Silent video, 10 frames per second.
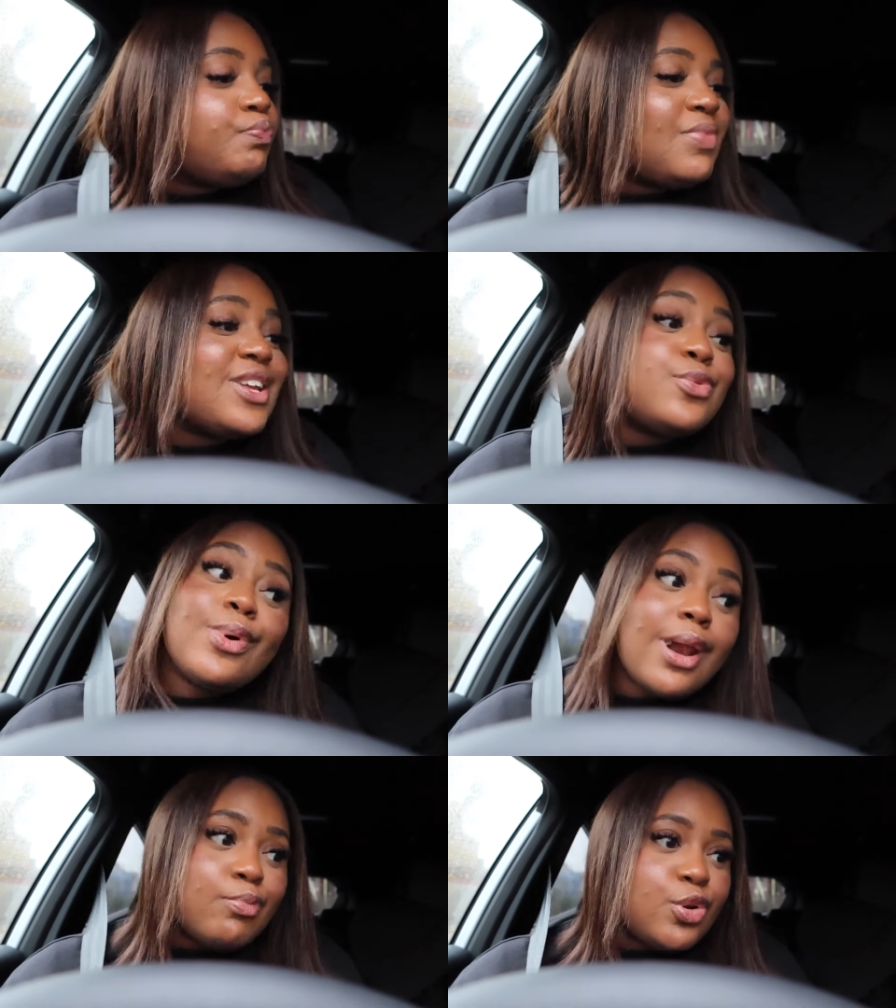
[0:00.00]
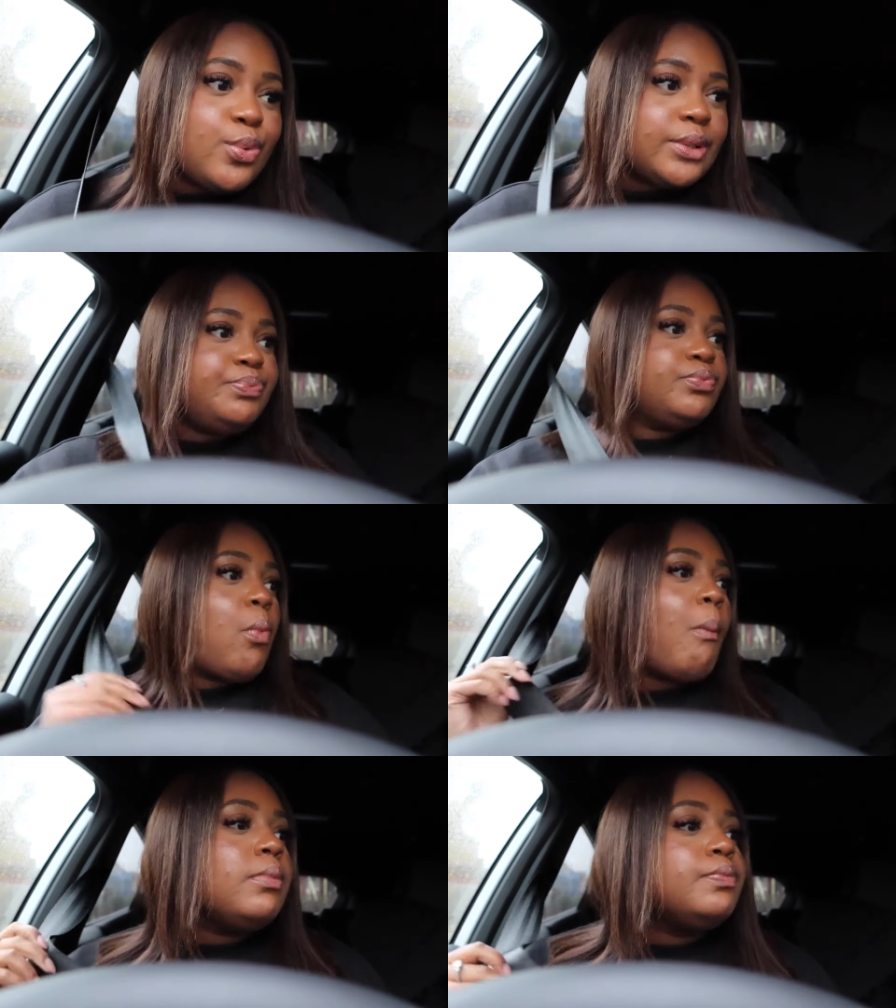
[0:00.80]
that's what i'm doing
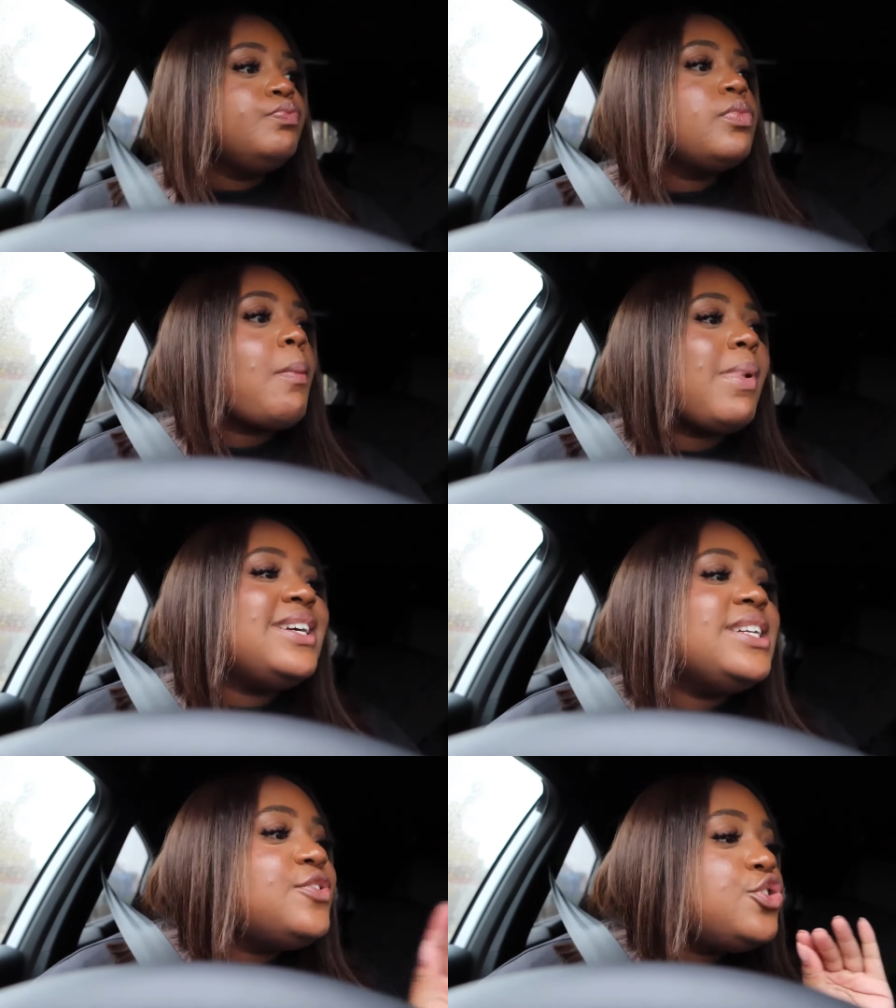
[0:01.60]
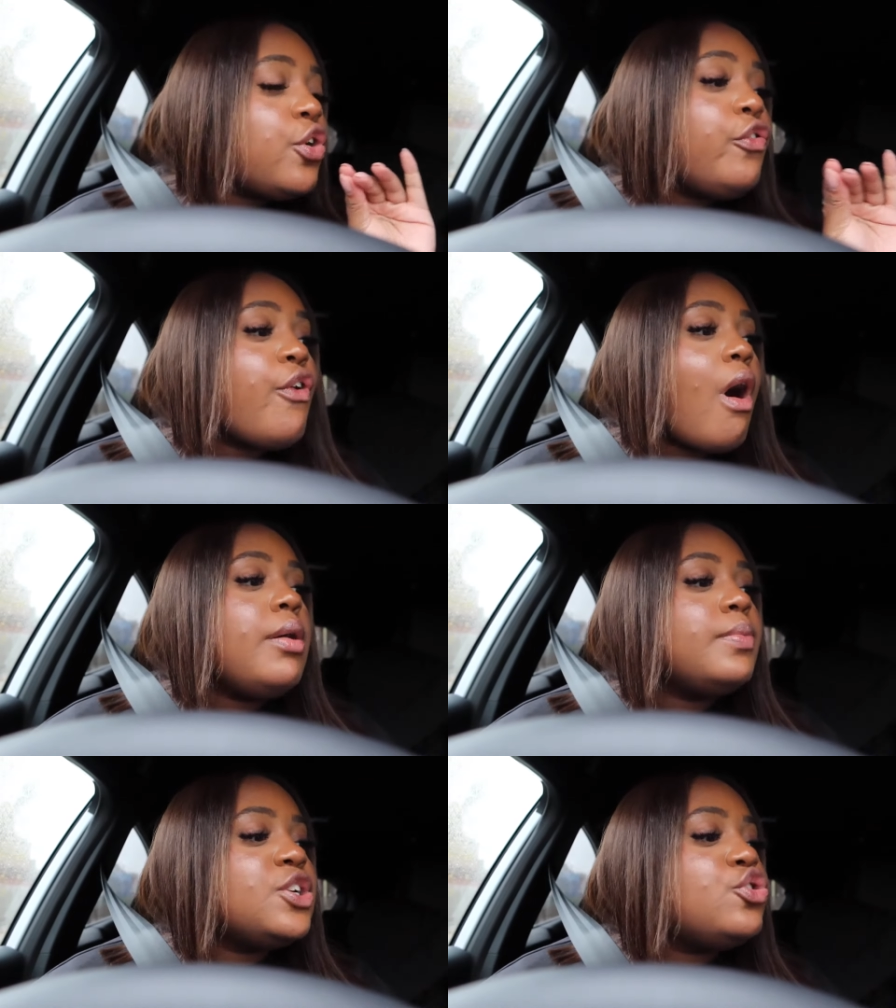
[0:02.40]
but he lives so far
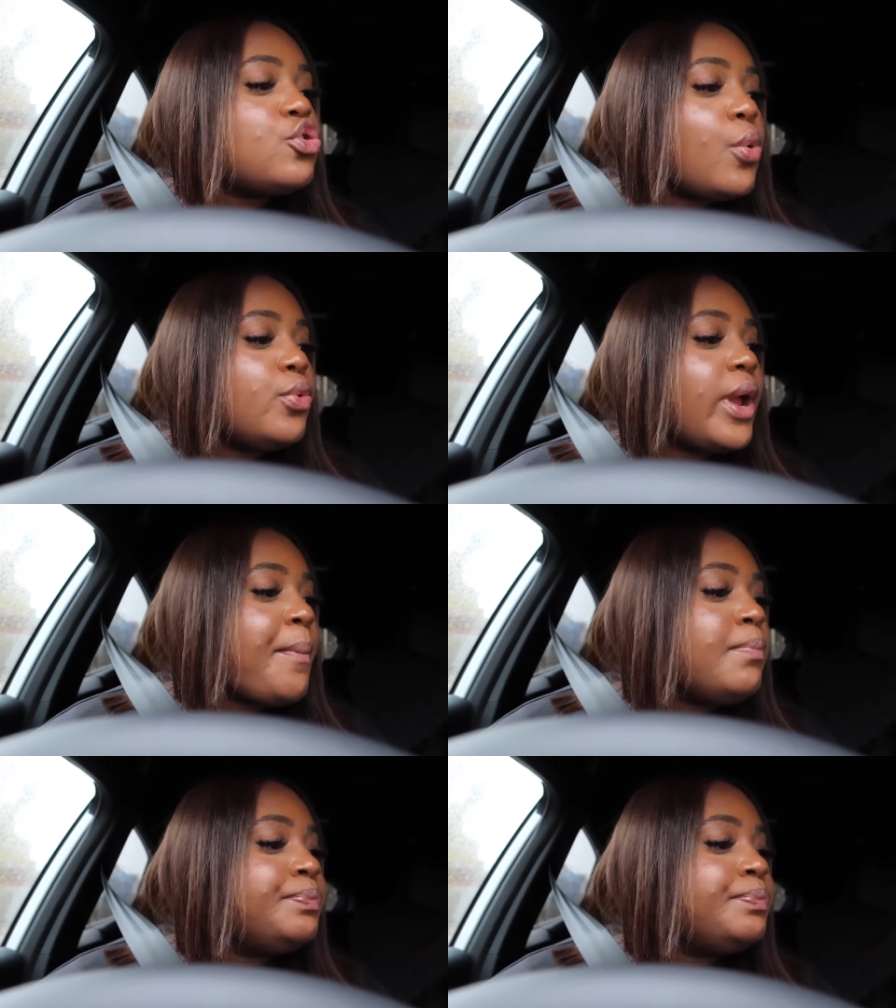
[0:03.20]
it's so annoying